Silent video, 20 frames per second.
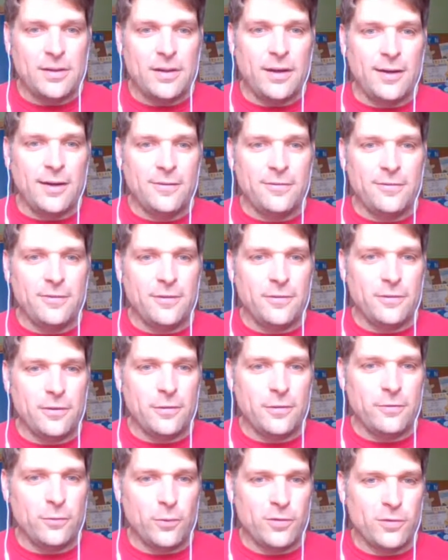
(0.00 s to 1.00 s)
off of
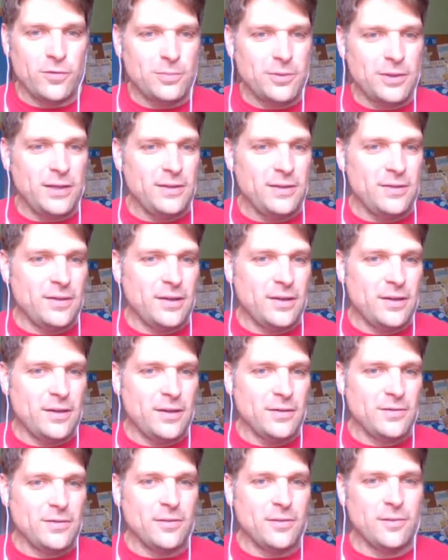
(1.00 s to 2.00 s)
a force plate, and
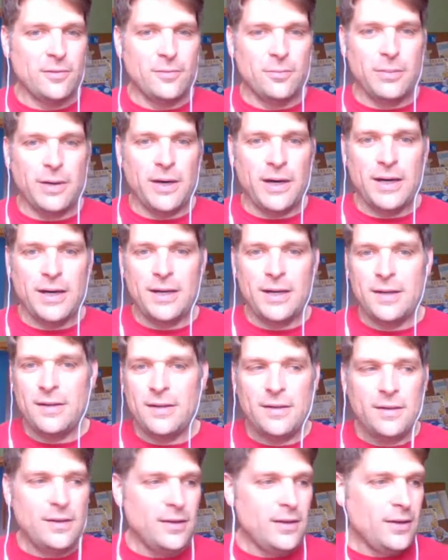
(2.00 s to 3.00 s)
also by
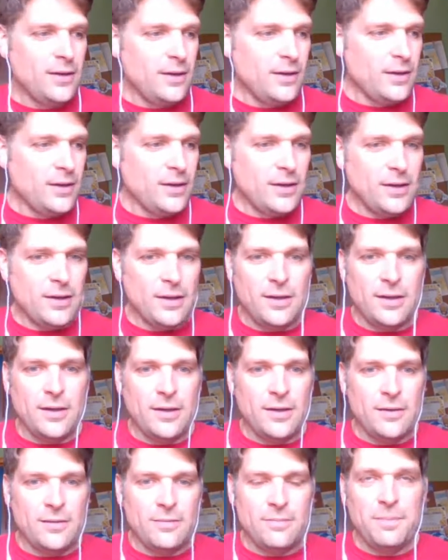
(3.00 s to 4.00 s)

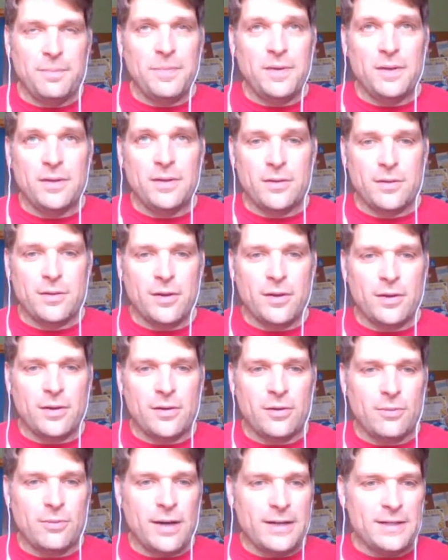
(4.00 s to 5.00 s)
a
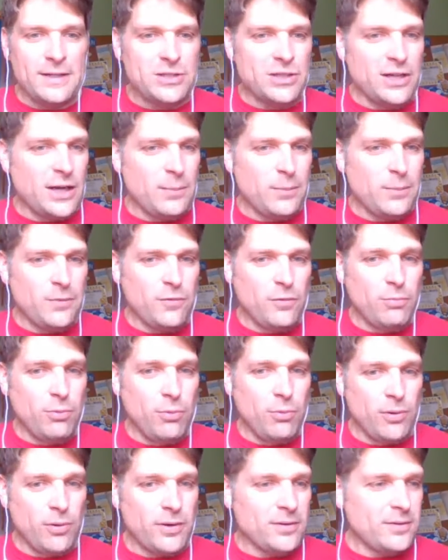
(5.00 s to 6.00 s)
karate chop of a
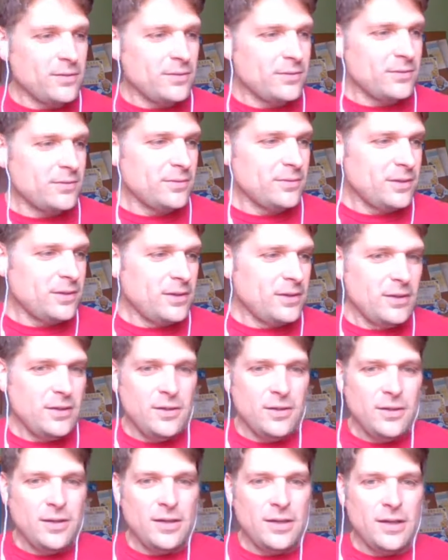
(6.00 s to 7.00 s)
board.
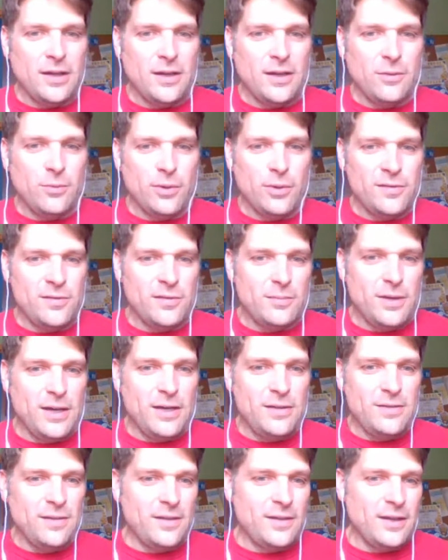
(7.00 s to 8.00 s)
What's
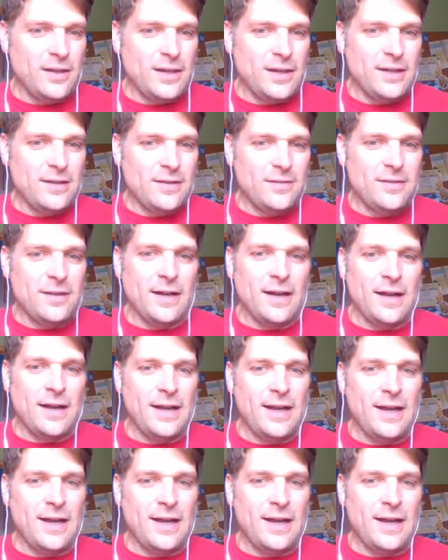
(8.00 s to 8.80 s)
amazing, again, is that